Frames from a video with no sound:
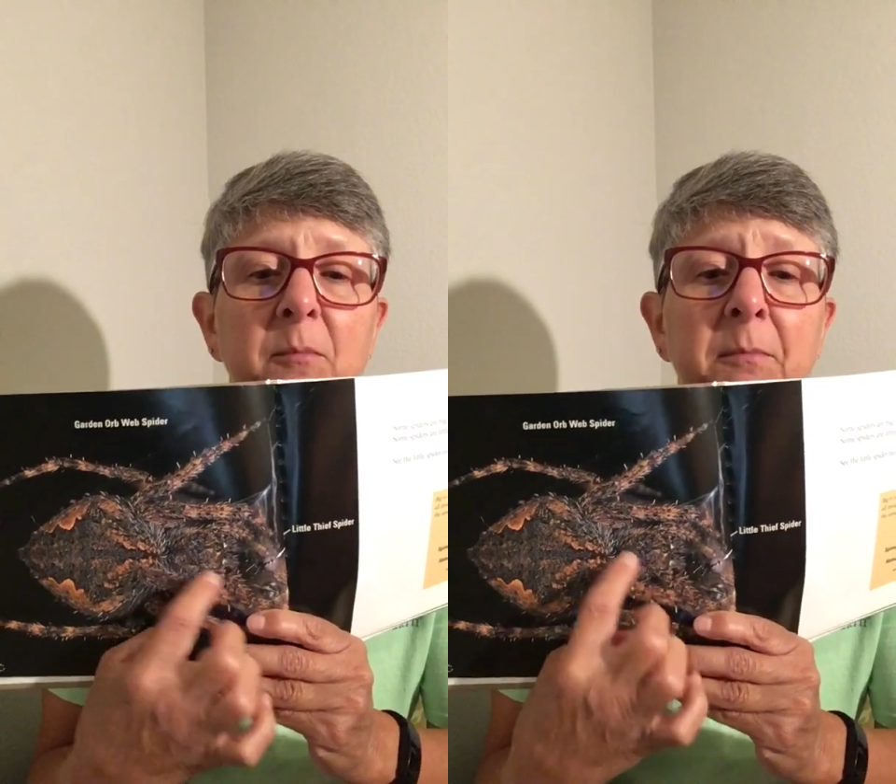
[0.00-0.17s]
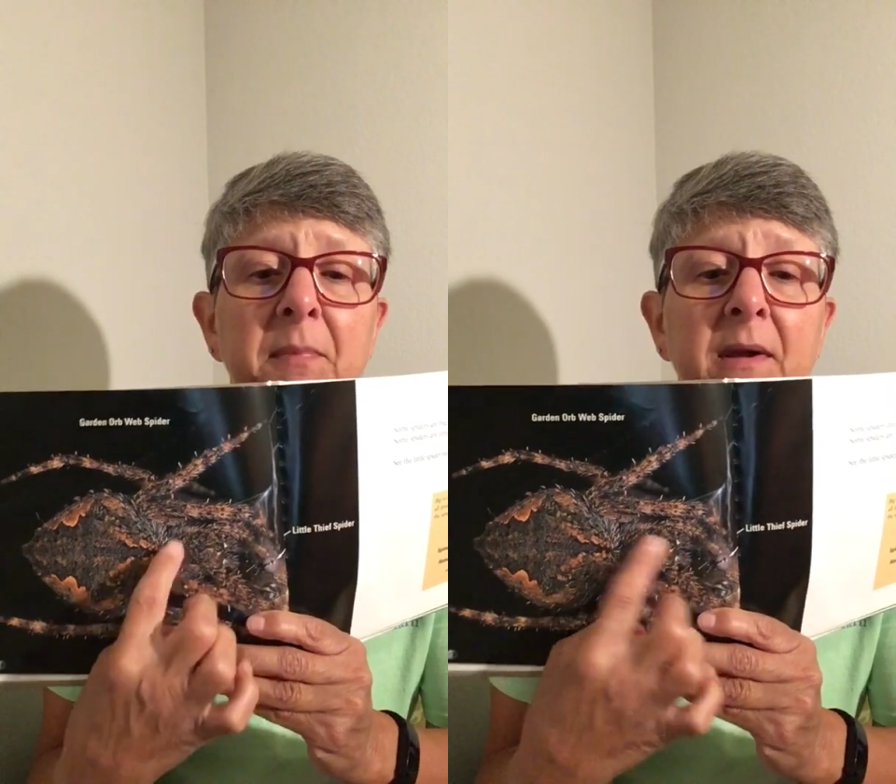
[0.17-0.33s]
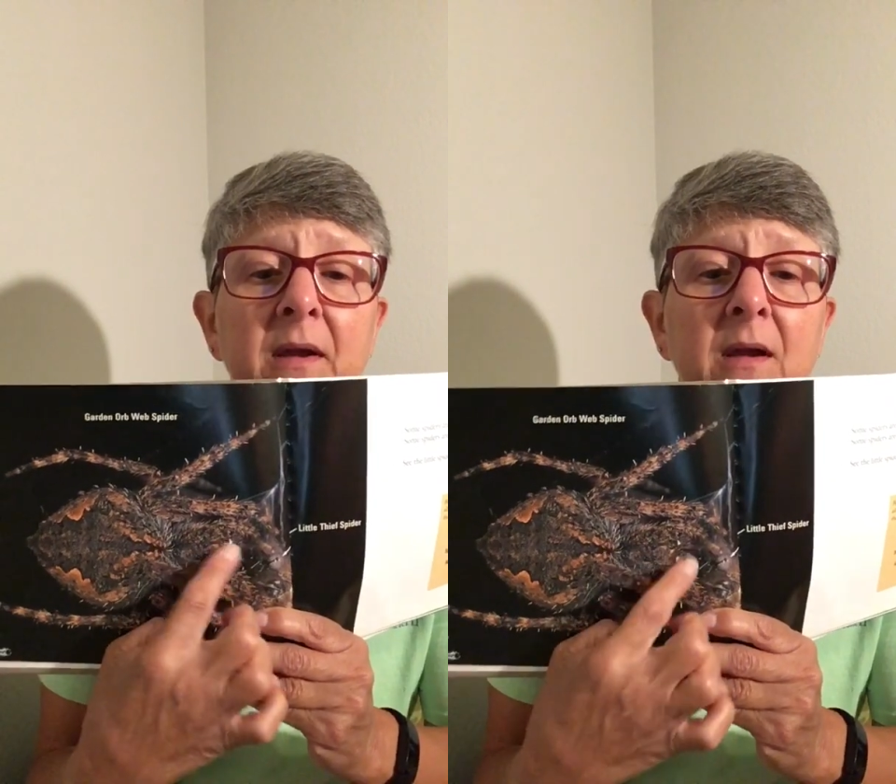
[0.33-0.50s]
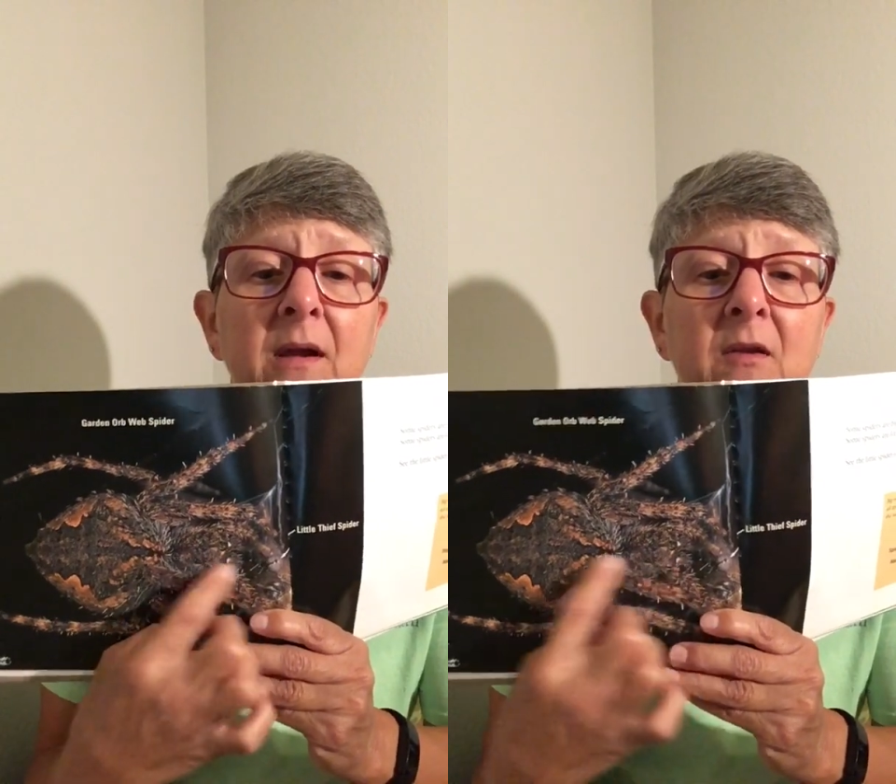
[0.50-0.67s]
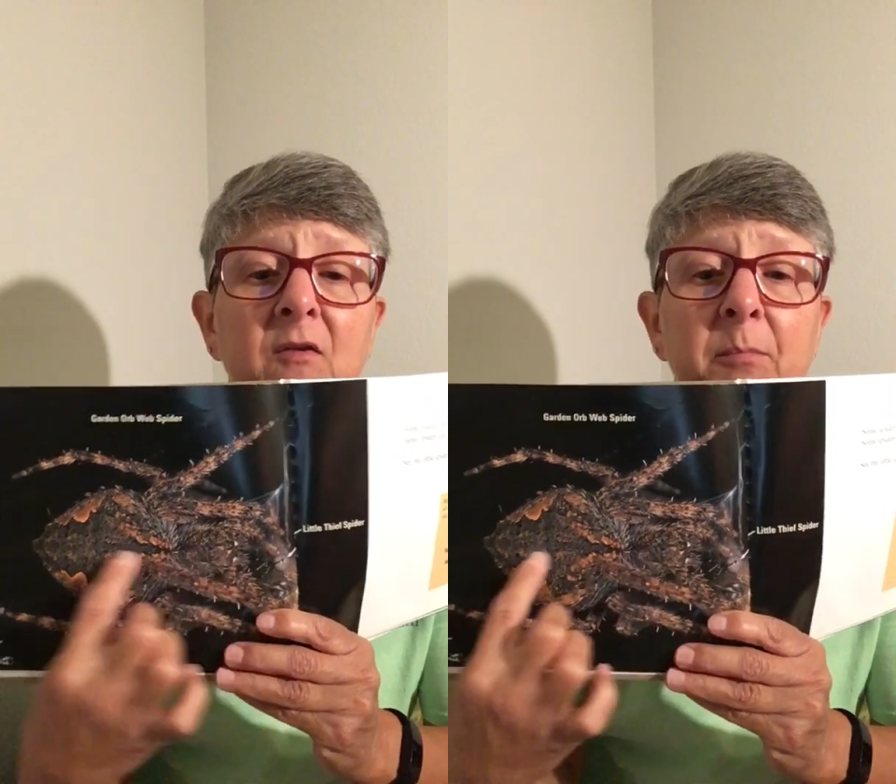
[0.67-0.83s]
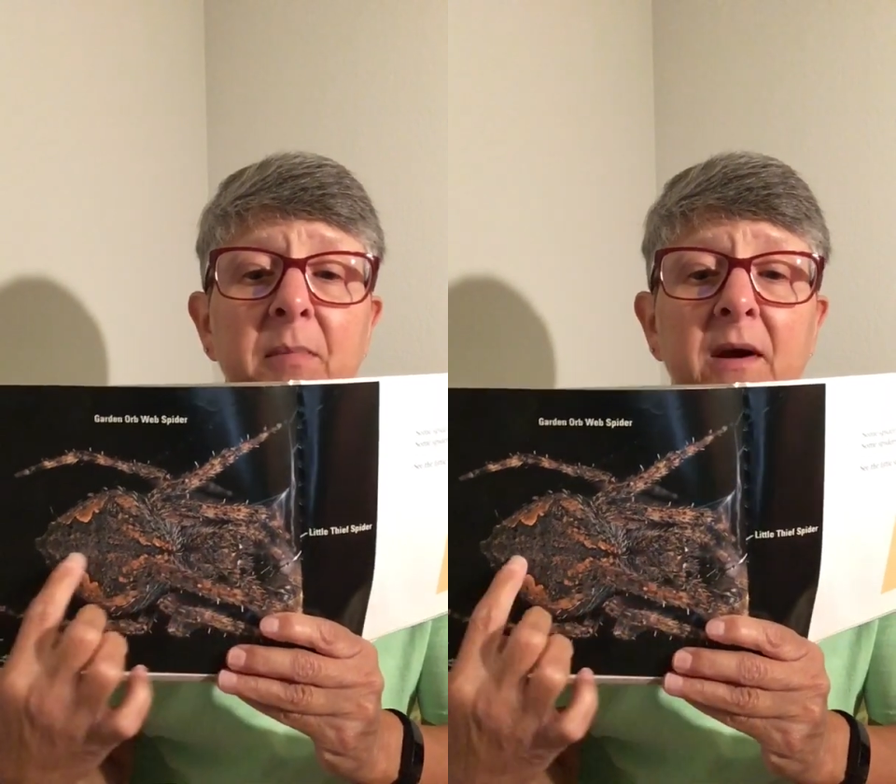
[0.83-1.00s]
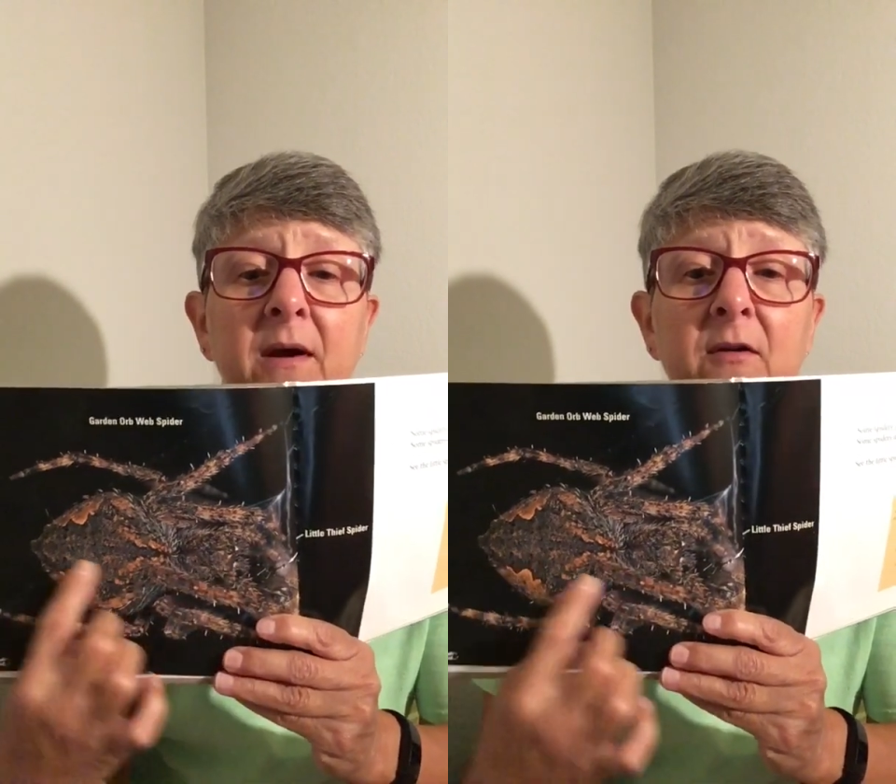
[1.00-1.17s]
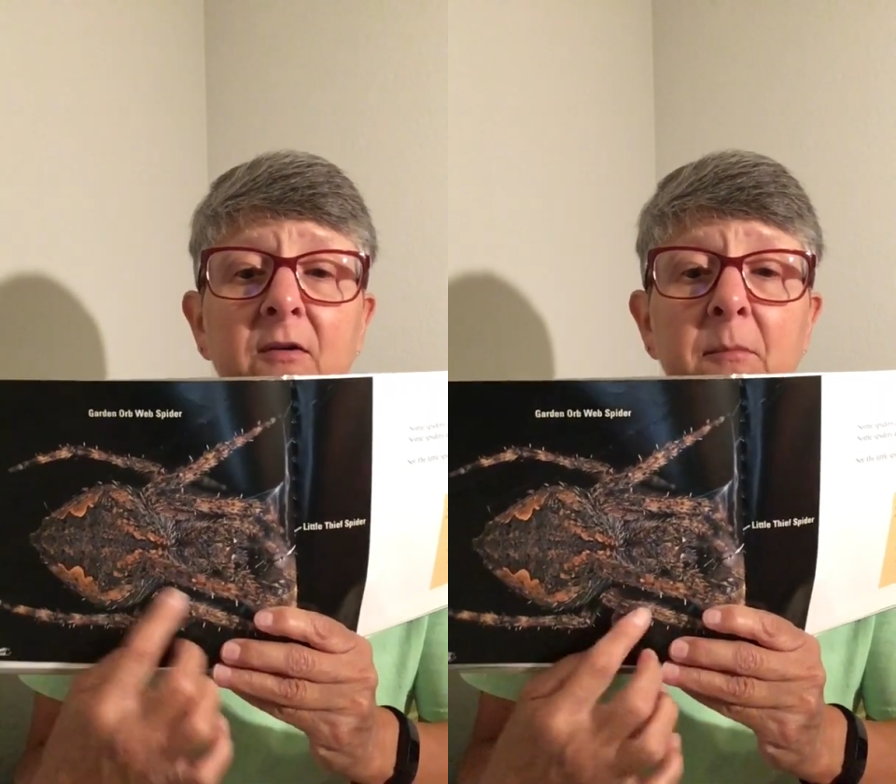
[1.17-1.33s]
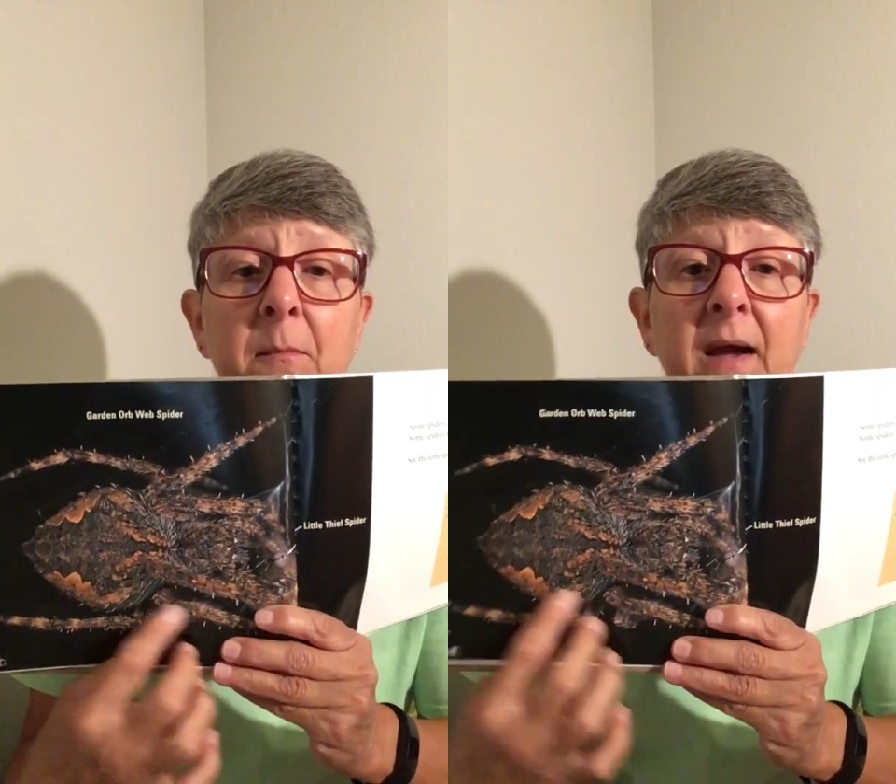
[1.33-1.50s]
big
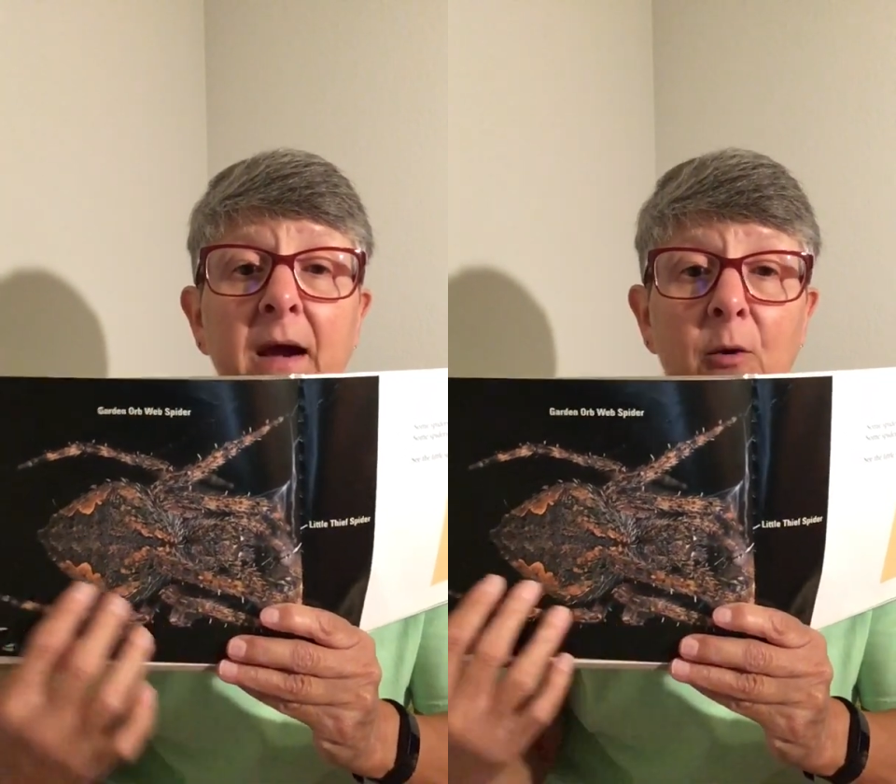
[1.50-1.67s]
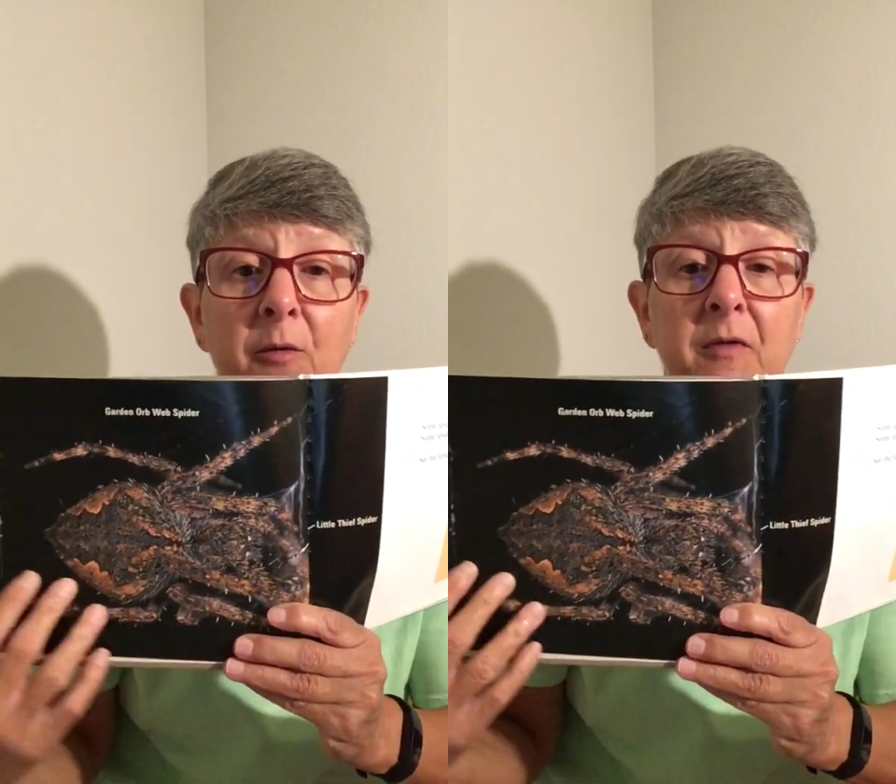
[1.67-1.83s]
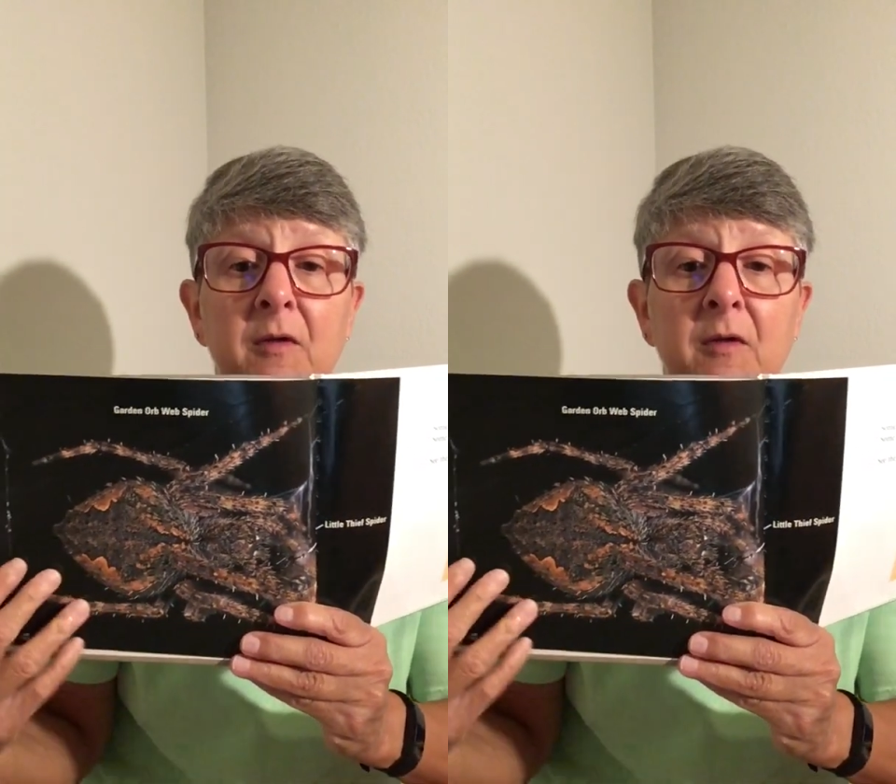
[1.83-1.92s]
spider's mouth.